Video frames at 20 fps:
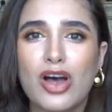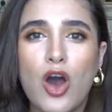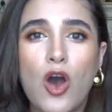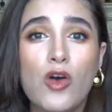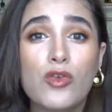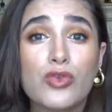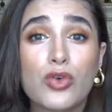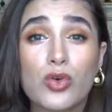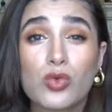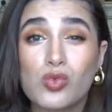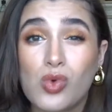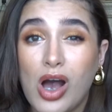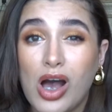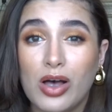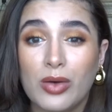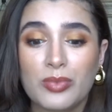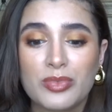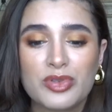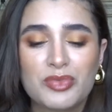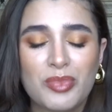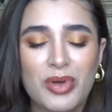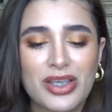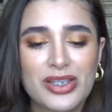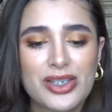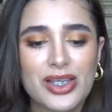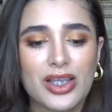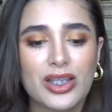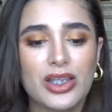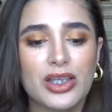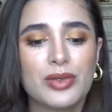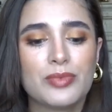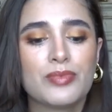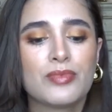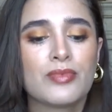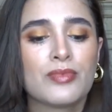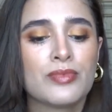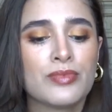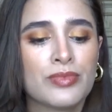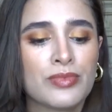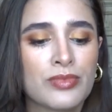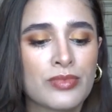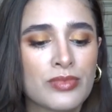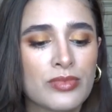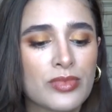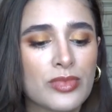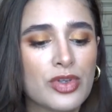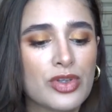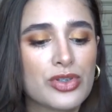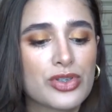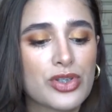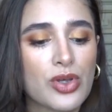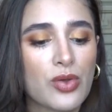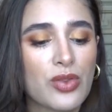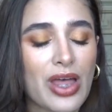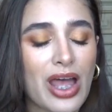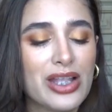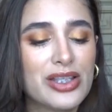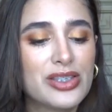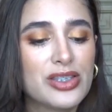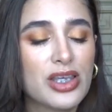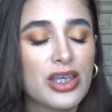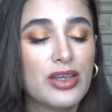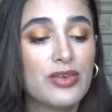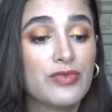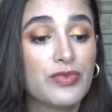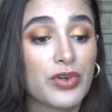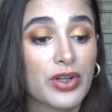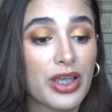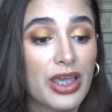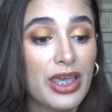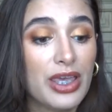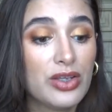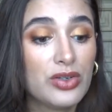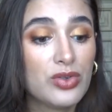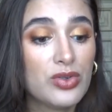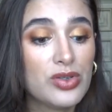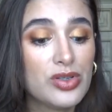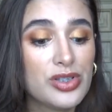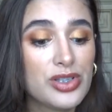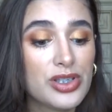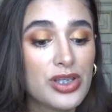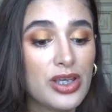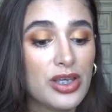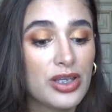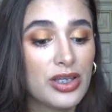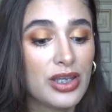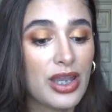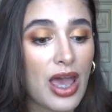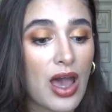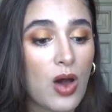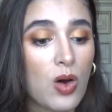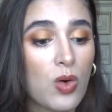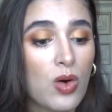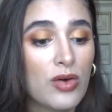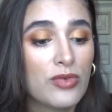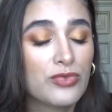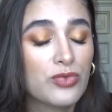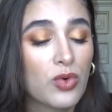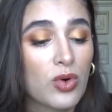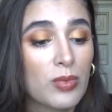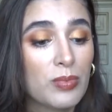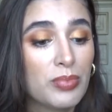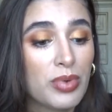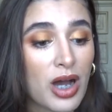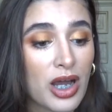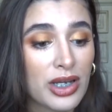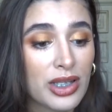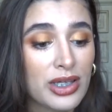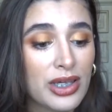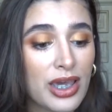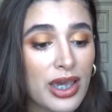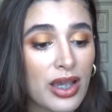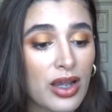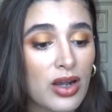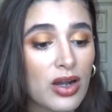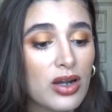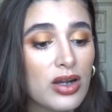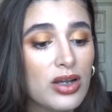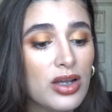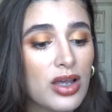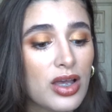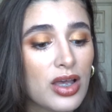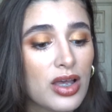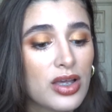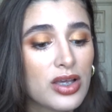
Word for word: overwhelmed basically. So that's it for candles. Now for body care.